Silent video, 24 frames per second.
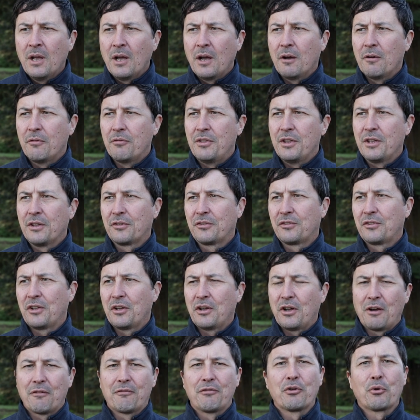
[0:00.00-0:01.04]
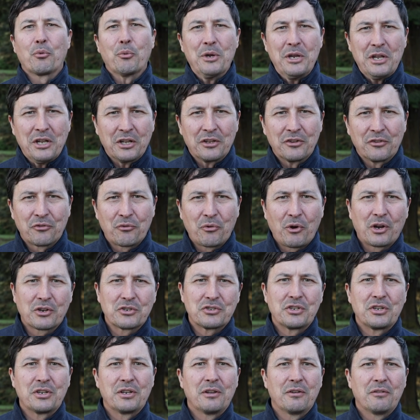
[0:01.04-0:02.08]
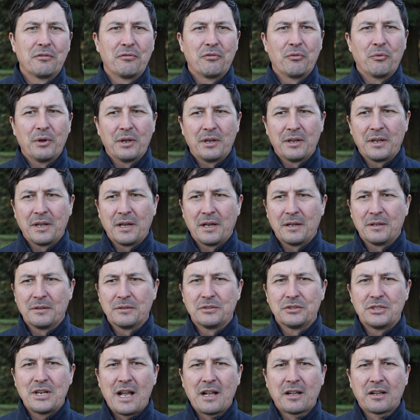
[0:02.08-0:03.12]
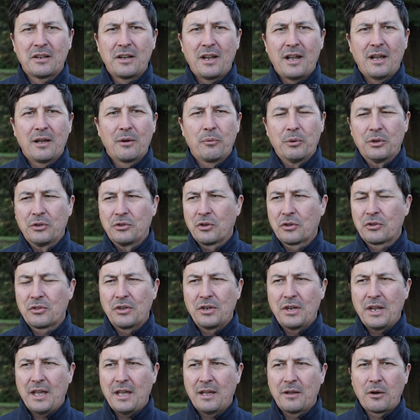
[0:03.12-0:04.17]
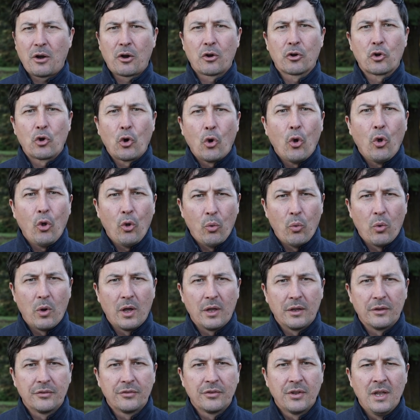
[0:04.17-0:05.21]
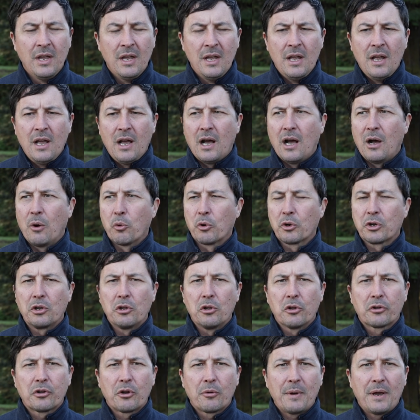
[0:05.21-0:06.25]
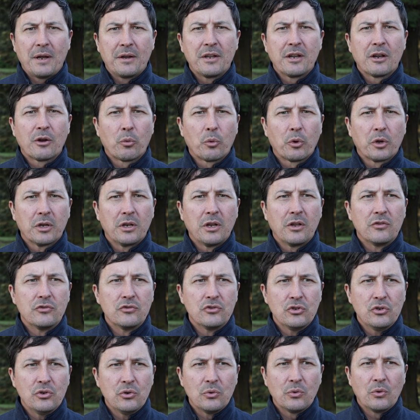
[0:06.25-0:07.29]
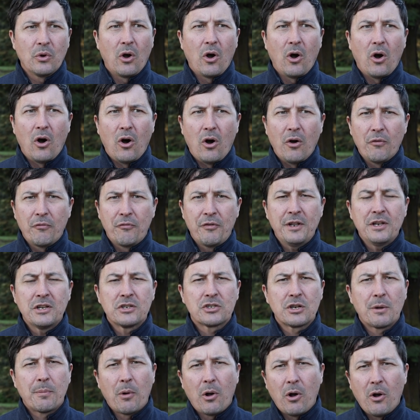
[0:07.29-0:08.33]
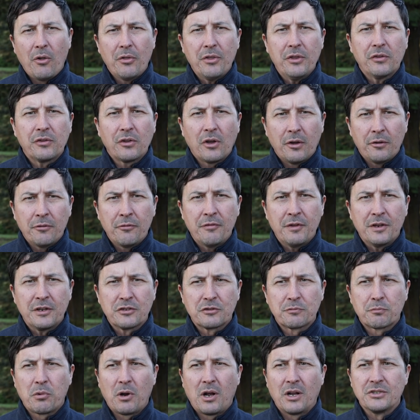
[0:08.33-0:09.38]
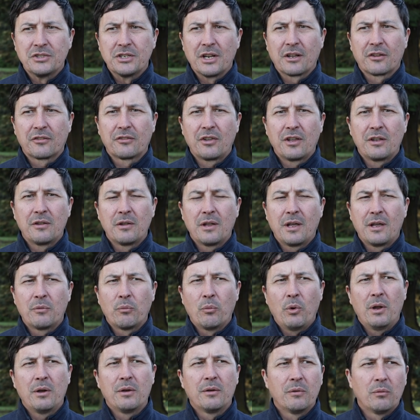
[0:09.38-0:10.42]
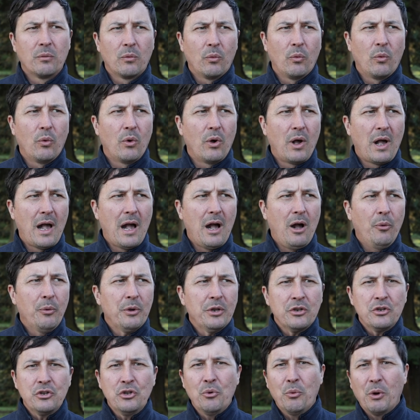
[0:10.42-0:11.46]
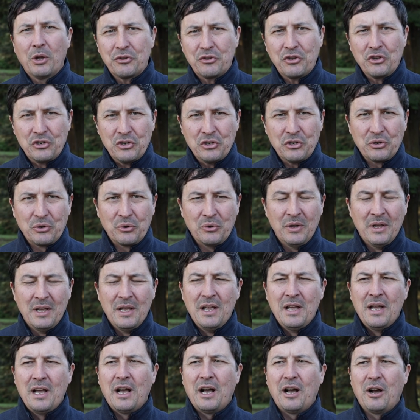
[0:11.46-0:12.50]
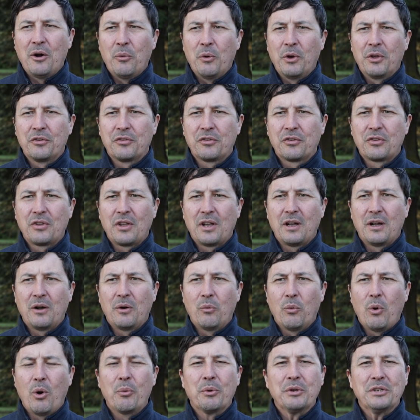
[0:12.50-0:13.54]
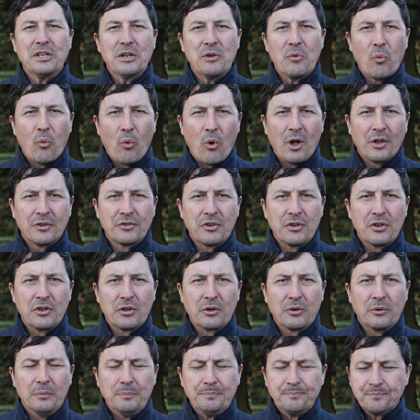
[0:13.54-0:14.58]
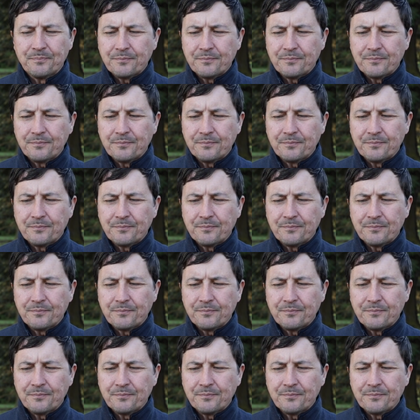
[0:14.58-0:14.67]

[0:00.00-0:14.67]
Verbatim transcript: of this uh, of the reconstruction of when uh, Jack and I we took the day and our goal was uh, we're going to look around here. We're going to do finish up all these unfinished projects and, and what how we knew what to do uh, was uh, what we didn't want to do.